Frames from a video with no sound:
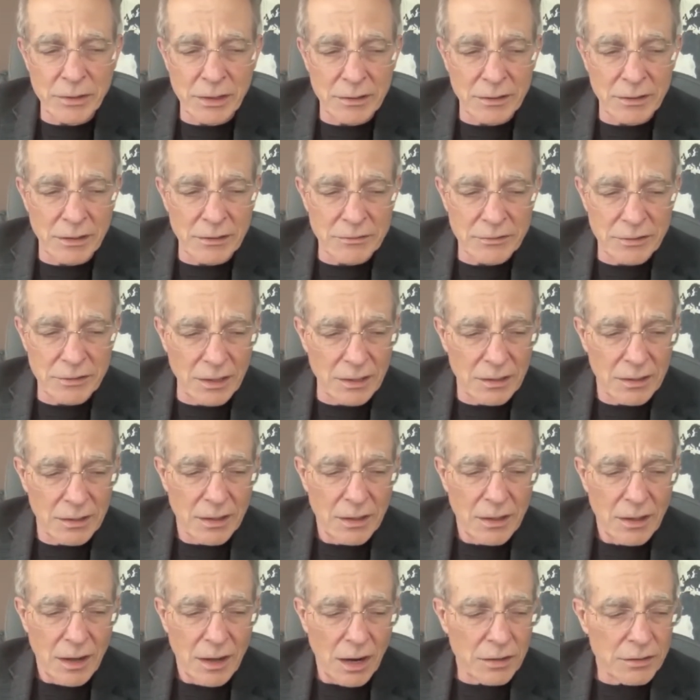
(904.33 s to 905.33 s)
and they say
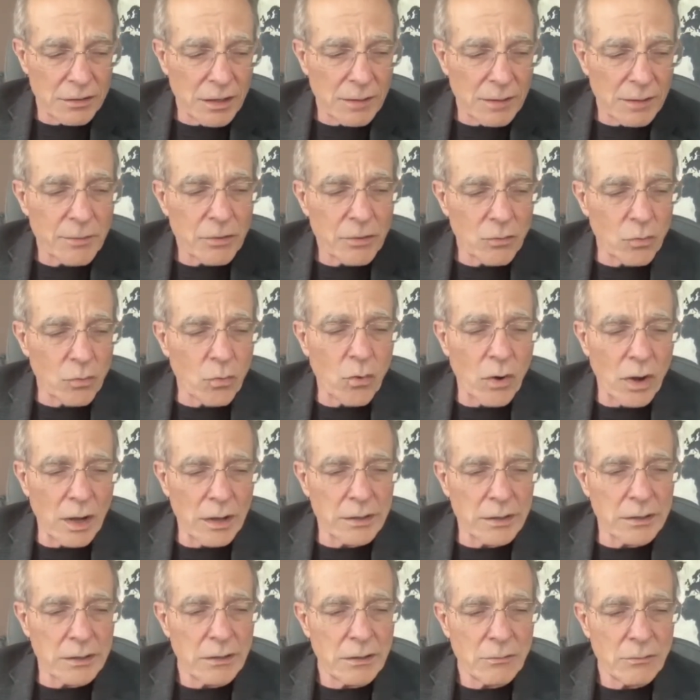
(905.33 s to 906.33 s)
our number
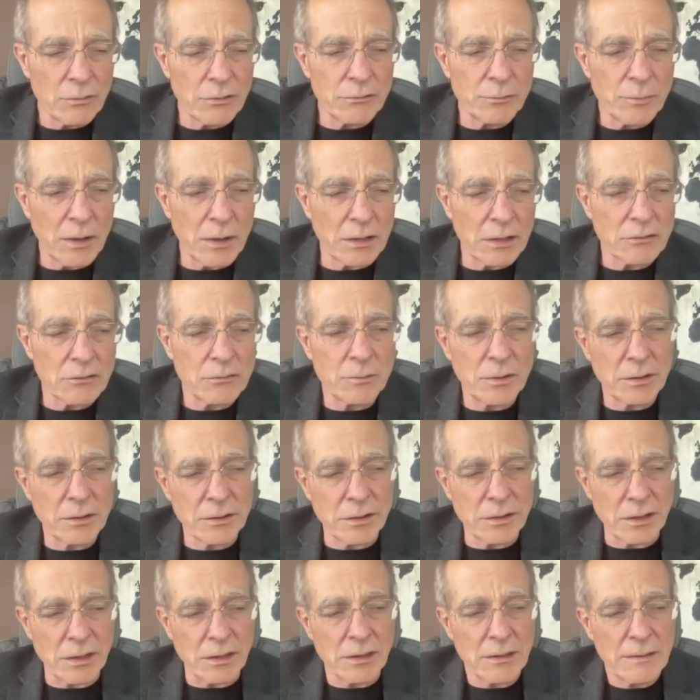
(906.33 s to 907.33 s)
one
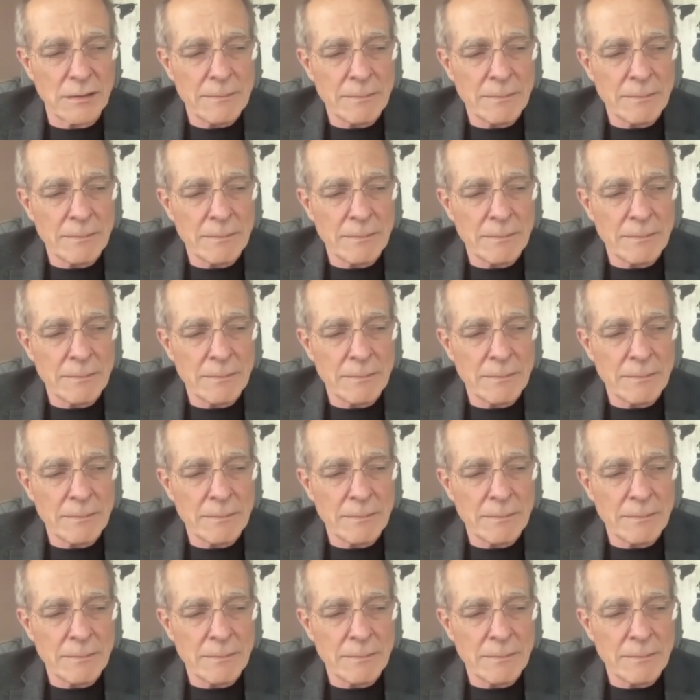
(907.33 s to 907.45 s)
responsibility